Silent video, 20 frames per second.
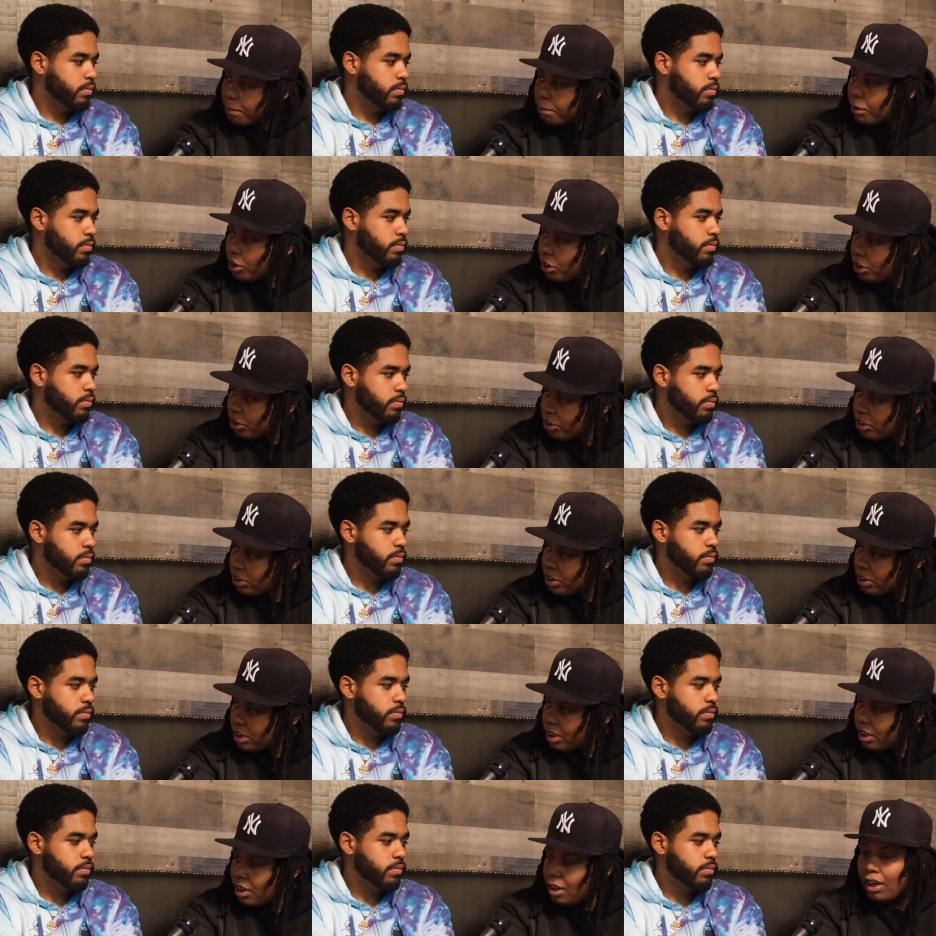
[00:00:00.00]
Speaker 1: bars,
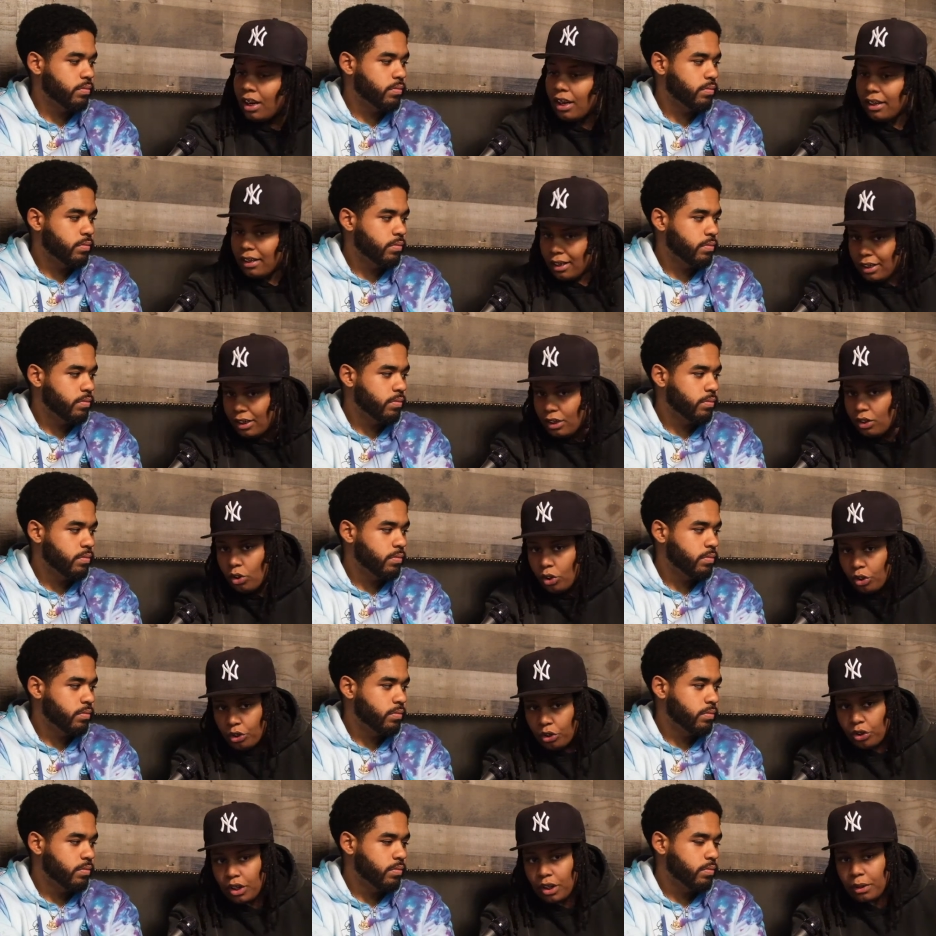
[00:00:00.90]
mm-hmm. and then he
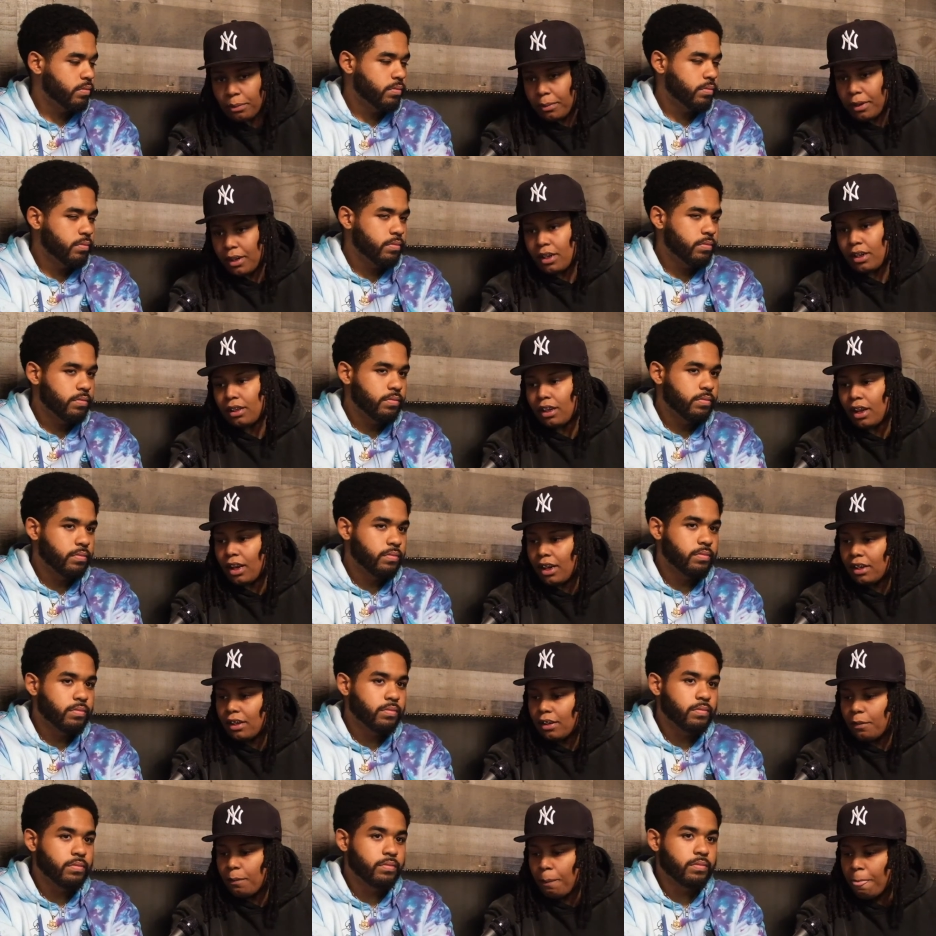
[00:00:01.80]
also can make like
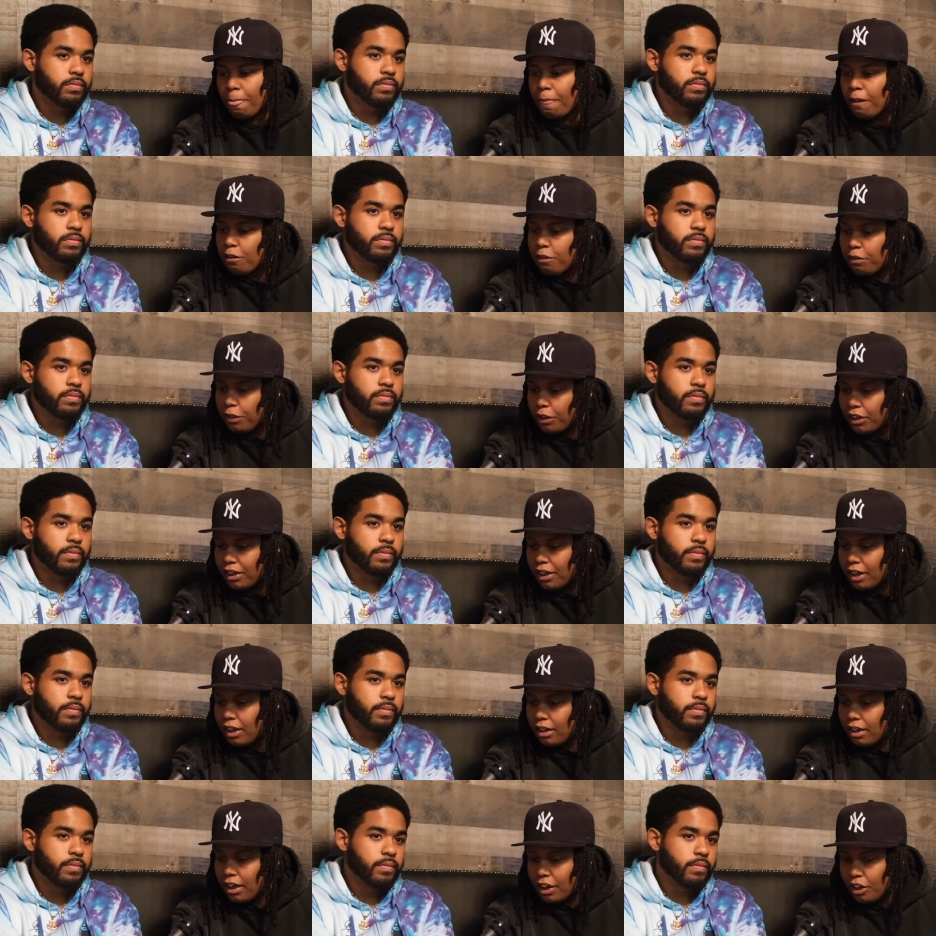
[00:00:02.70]
fun,
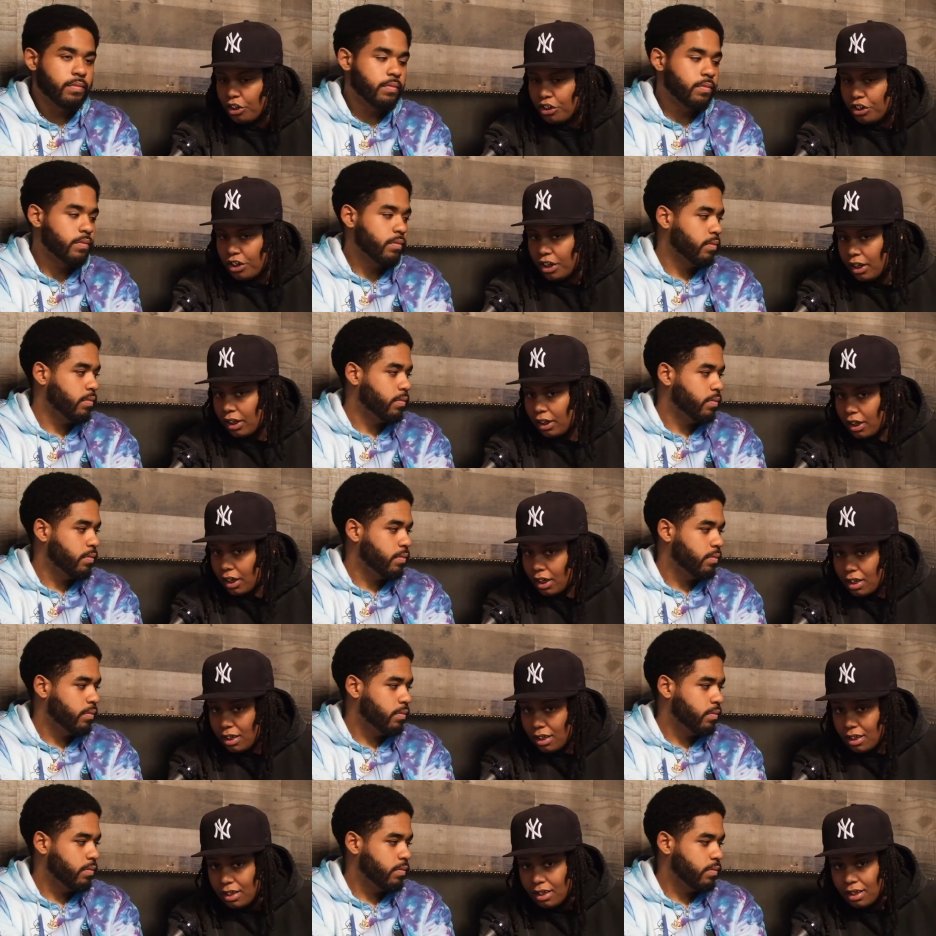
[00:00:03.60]
energetic
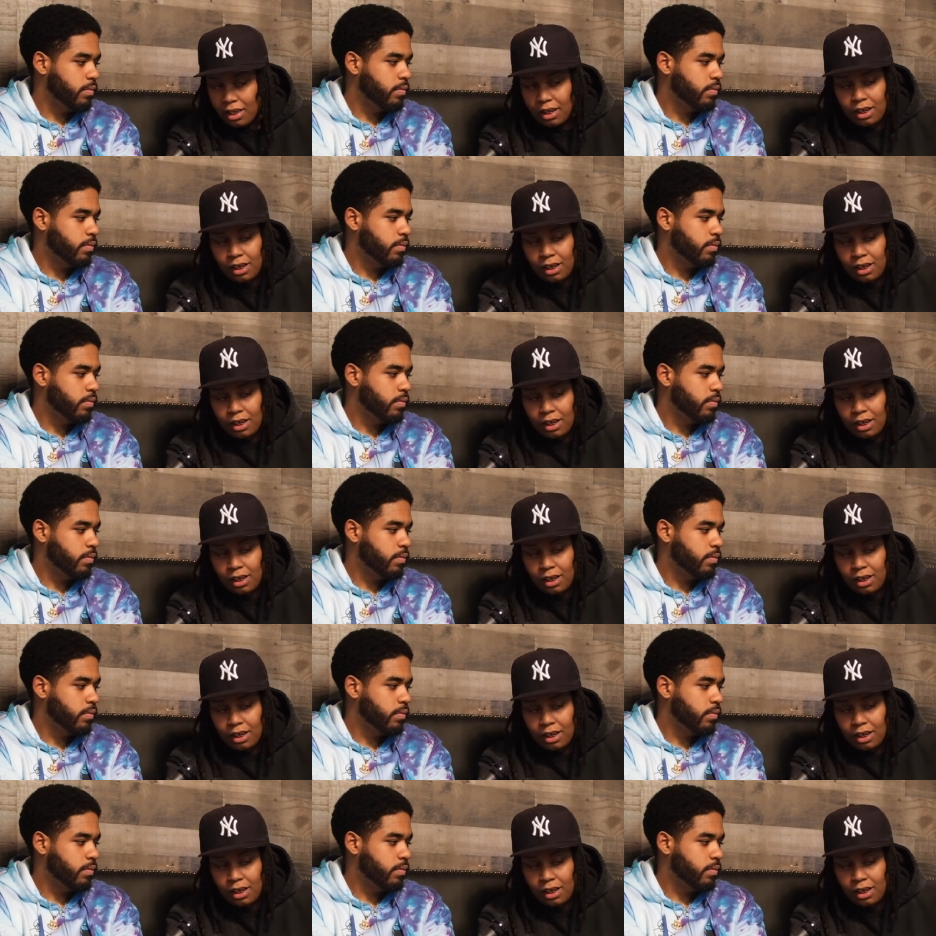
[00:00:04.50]
hits,